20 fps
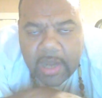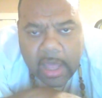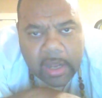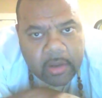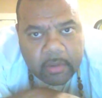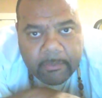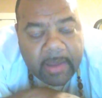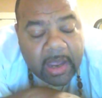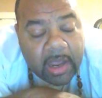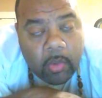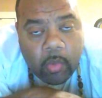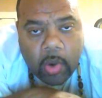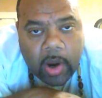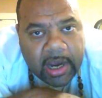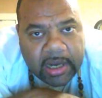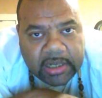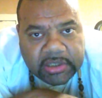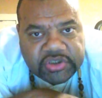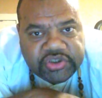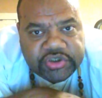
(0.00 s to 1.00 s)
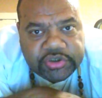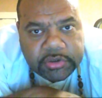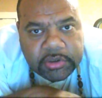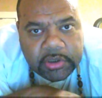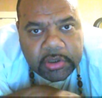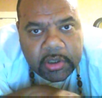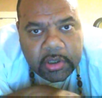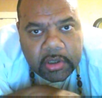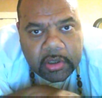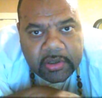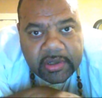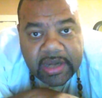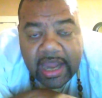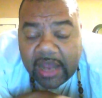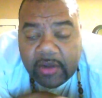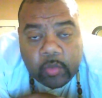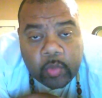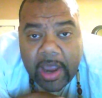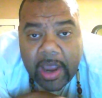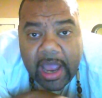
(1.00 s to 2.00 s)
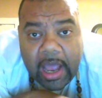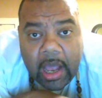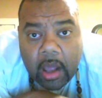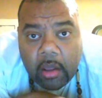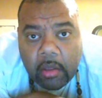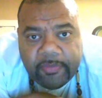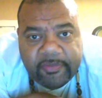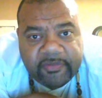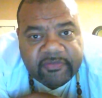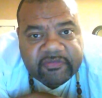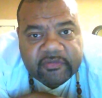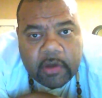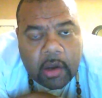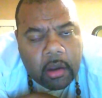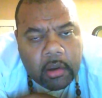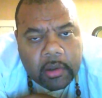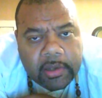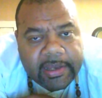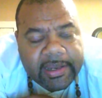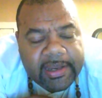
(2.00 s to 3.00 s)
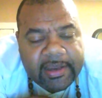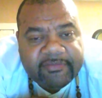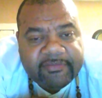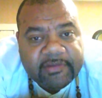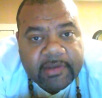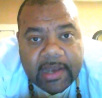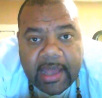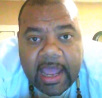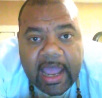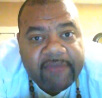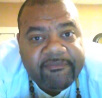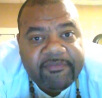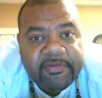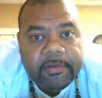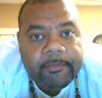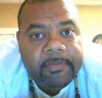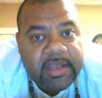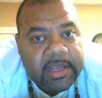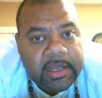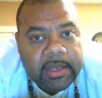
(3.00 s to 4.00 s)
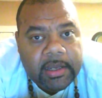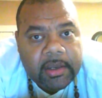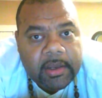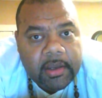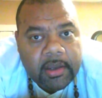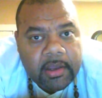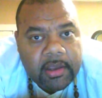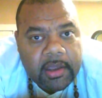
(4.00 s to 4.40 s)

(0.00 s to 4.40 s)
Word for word: Not on my watch. Not while this calling is alive in me.